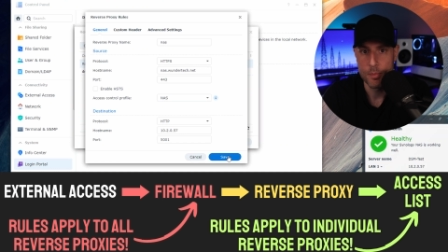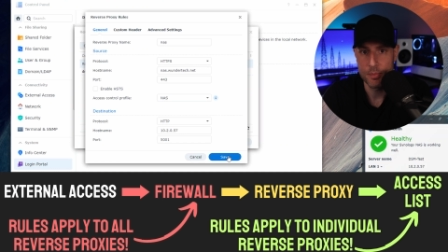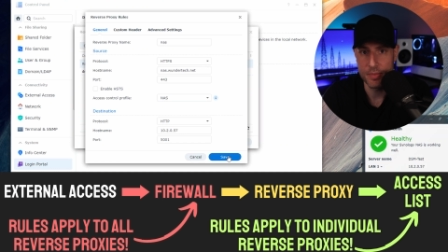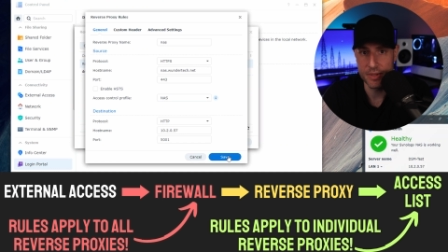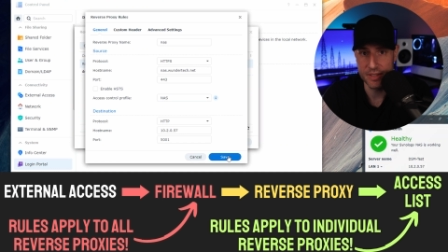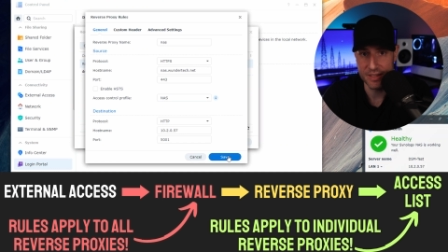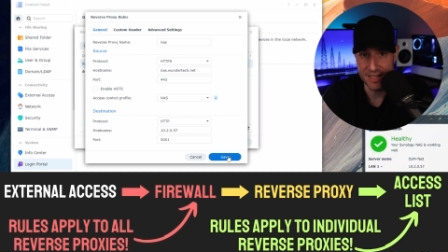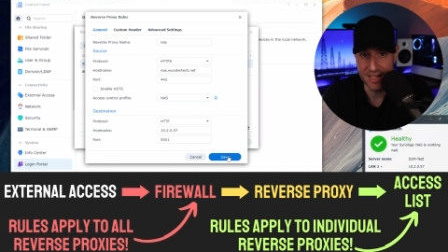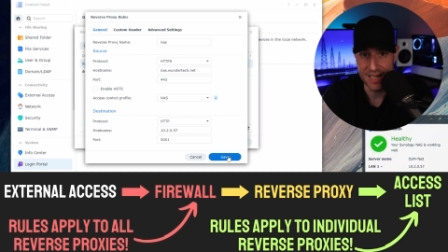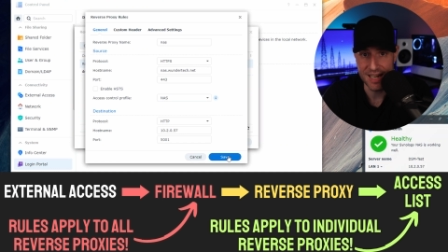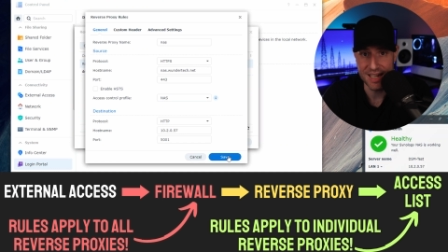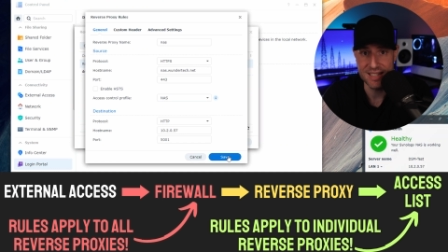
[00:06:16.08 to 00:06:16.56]

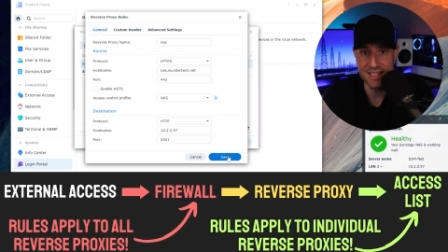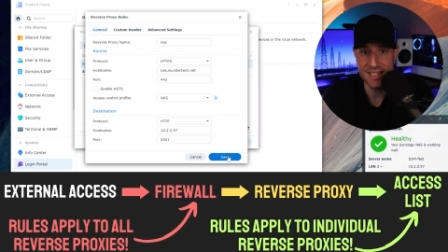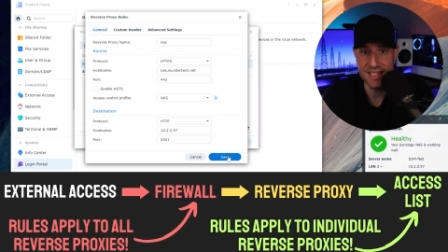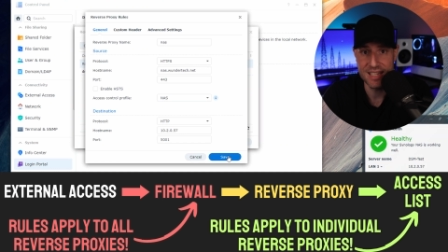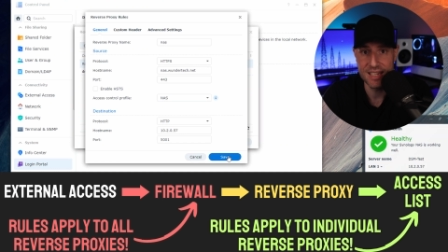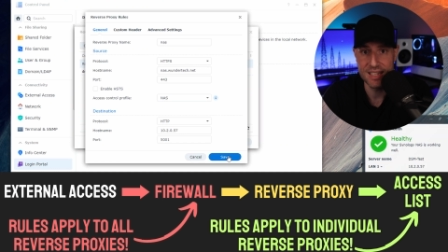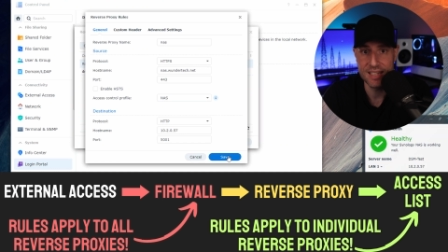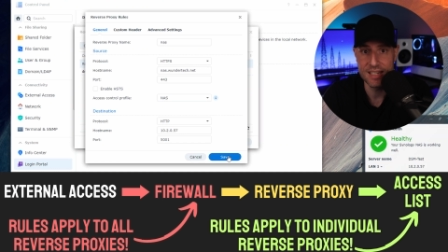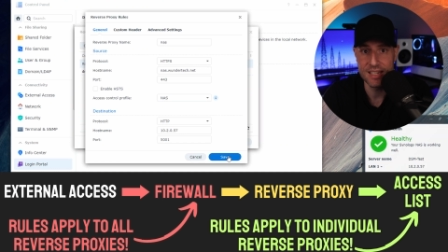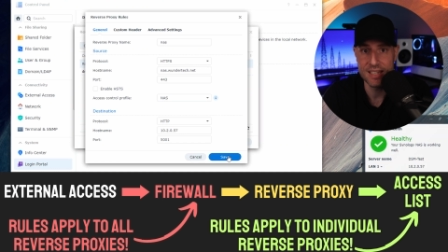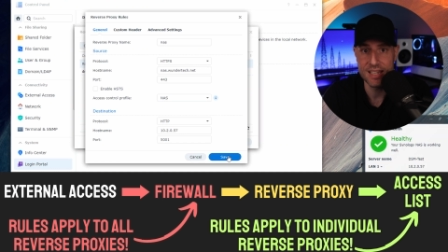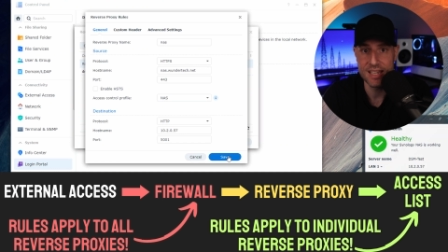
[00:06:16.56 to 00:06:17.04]
But the
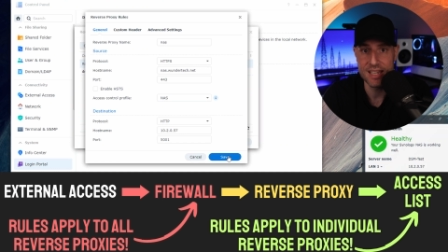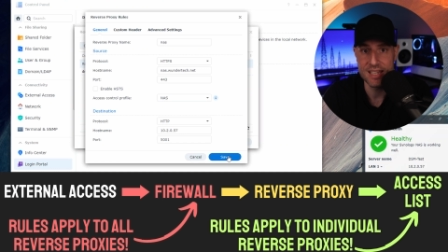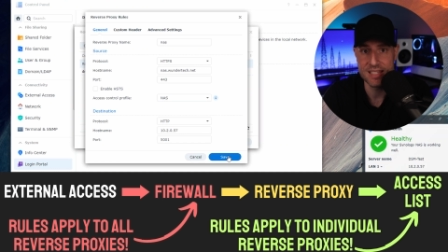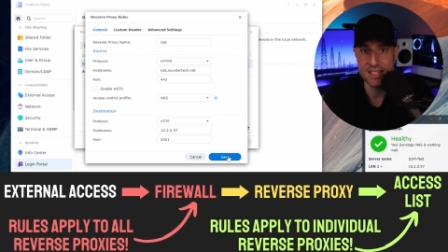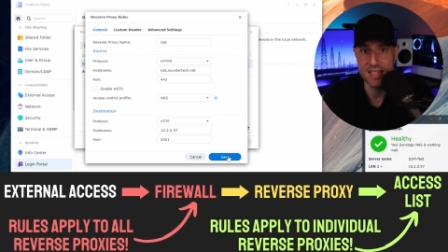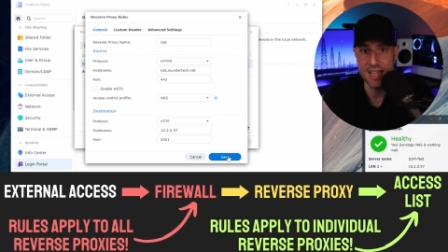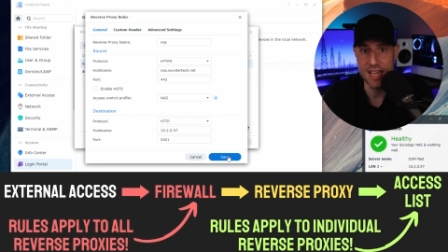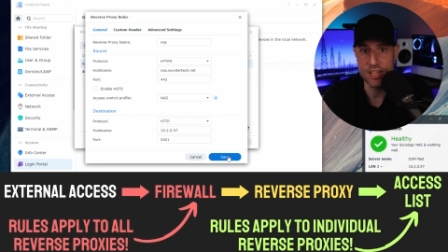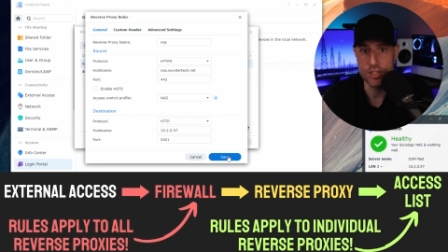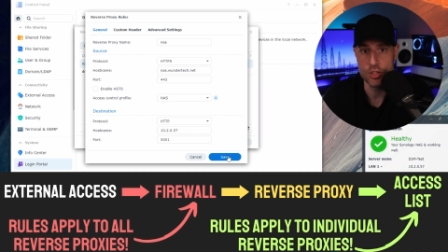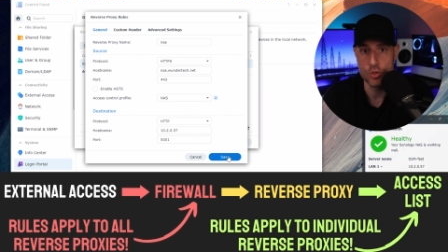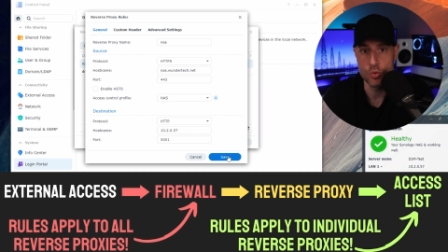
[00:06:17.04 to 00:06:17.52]
idea
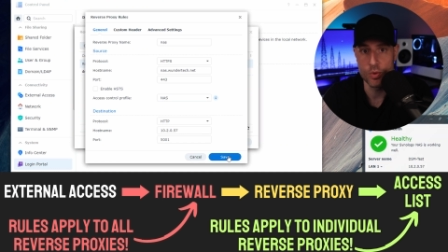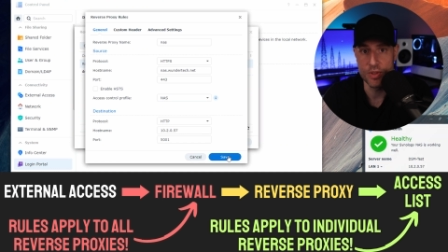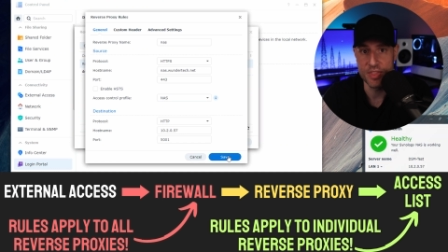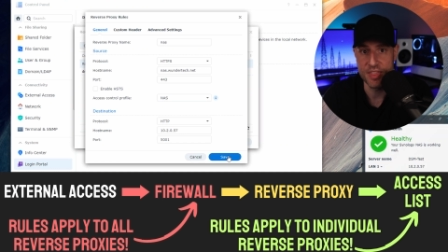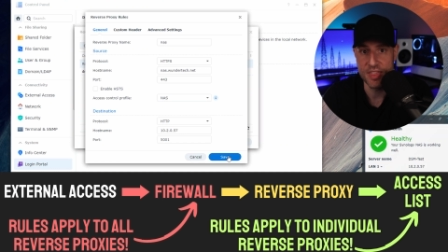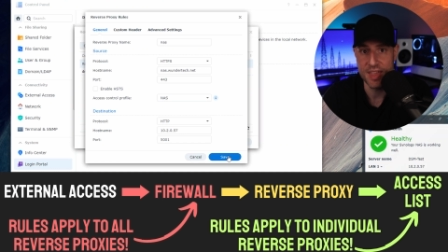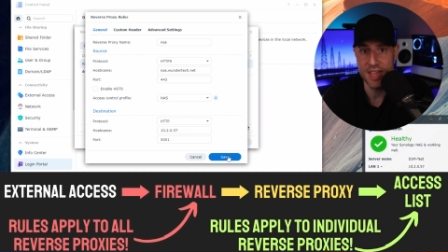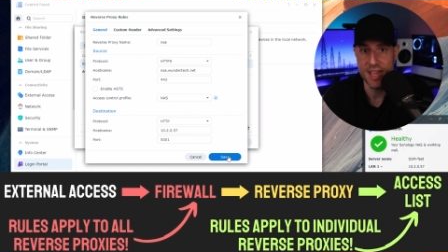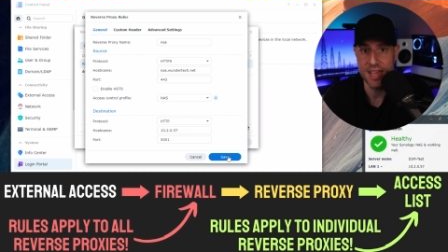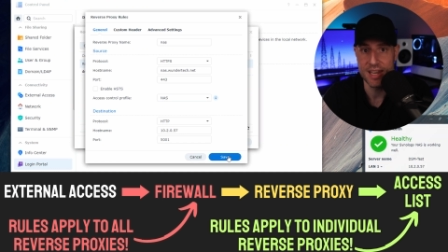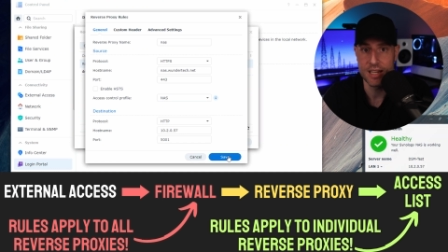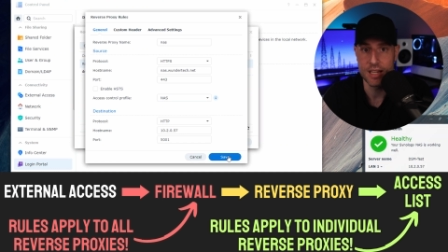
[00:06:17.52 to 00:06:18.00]
is that you
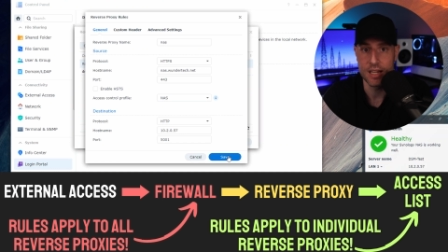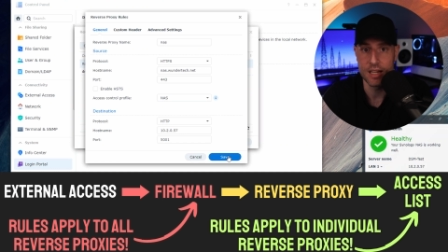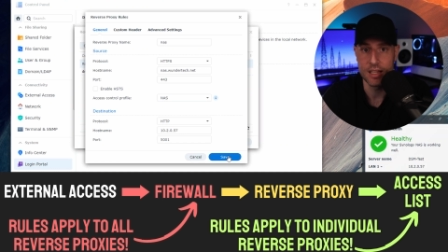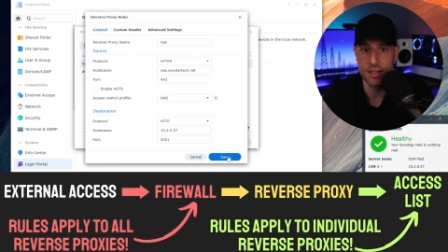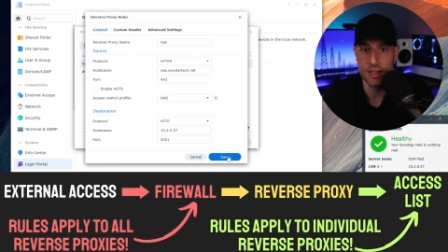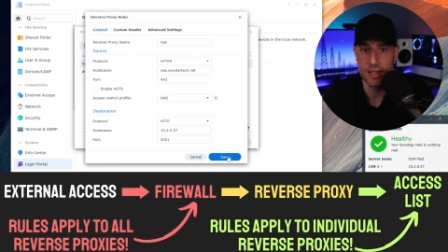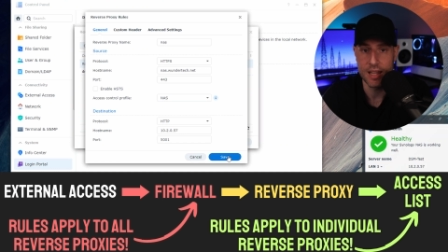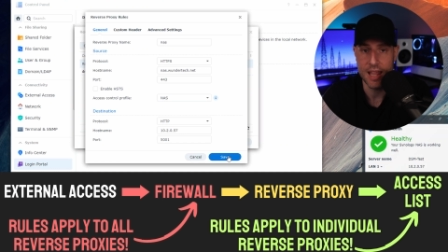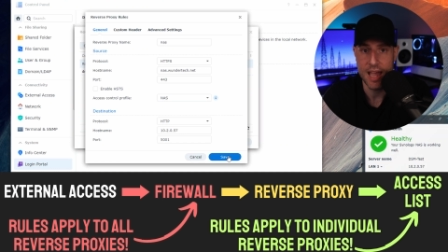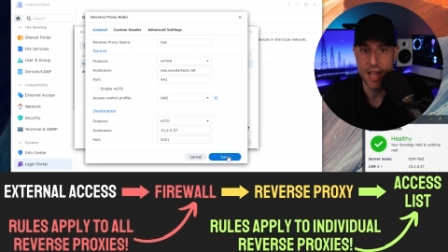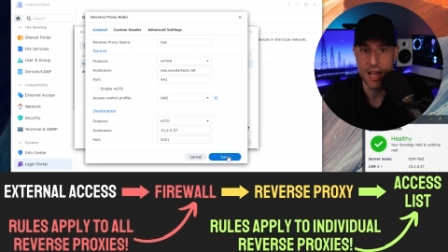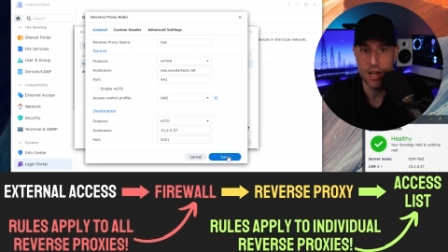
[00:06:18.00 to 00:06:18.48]
would then
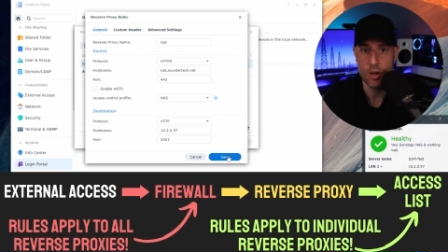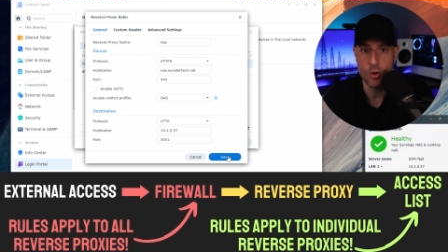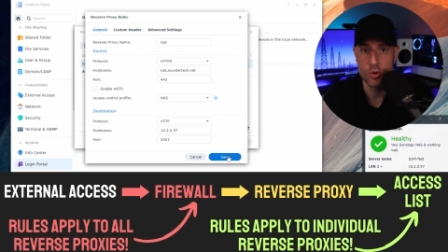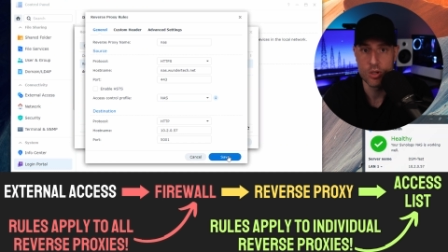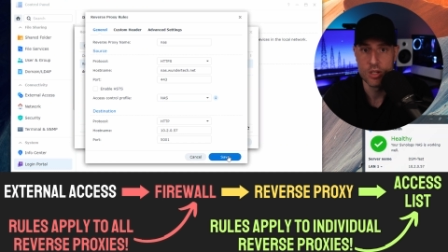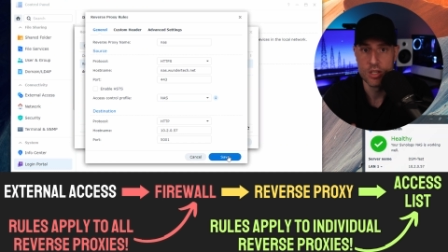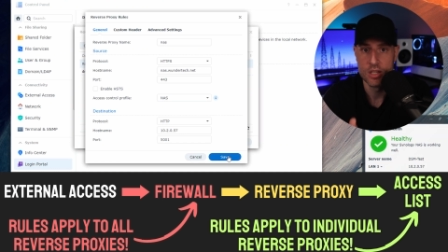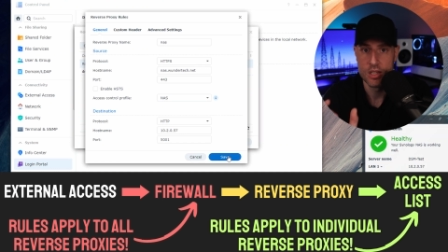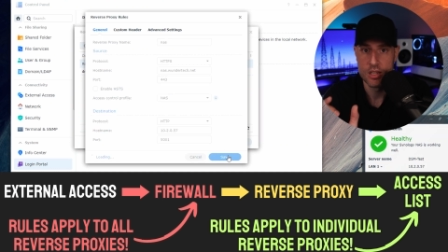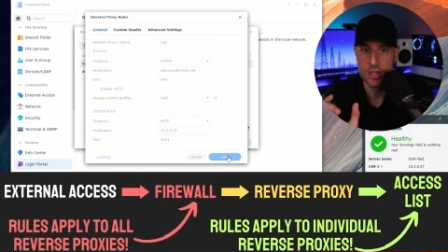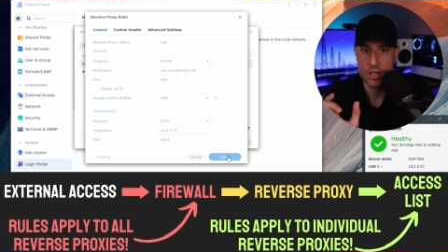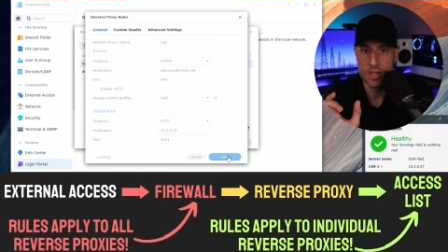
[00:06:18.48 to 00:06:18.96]
allow